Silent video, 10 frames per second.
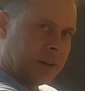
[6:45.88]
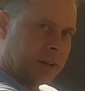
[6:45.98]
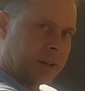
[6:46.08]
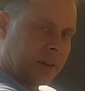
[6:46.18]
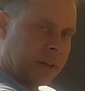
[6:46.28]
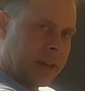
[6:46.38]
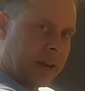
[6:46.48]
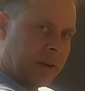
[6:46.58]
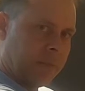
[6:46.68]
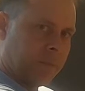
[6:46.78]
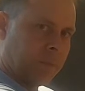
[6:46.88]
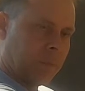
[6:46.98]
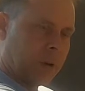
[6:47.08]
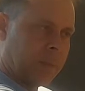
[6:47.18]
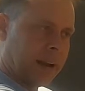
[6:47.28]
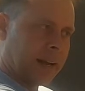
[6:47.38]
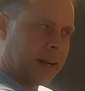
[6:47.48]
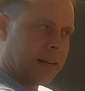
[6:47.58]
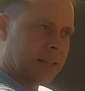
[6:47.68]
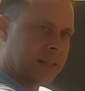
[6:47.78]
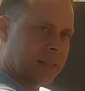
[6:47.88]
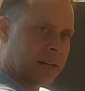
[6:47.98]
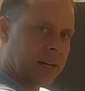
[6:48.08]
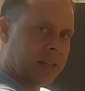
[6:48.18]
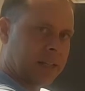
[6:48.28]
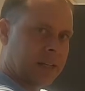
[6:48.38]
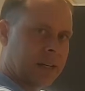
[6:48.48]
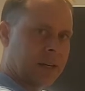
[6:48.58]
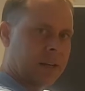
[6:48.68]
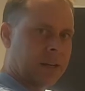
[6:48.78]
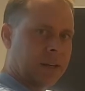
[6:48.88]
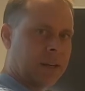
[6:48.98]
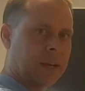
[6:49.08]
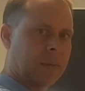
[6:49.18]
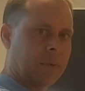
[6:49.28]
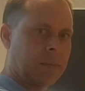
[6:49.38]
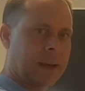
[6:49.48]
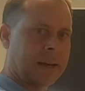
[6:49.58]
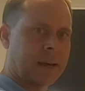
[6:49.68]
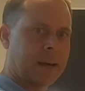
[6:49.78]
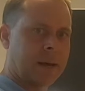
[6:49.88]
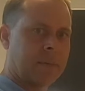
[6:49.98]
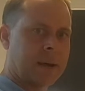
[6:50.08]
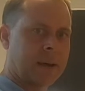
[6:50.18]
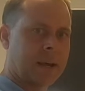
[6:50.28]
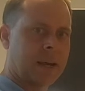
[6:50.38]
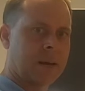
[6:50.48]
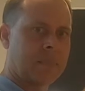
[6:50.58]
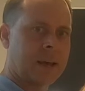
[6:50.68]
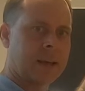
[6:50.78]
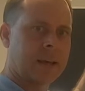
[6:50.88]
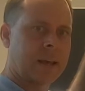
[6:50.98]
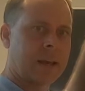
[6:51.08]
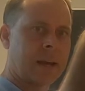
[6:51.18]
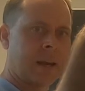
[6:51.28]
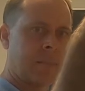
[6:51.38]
So then, when your back cast starts, you're coming back again, back again, back again,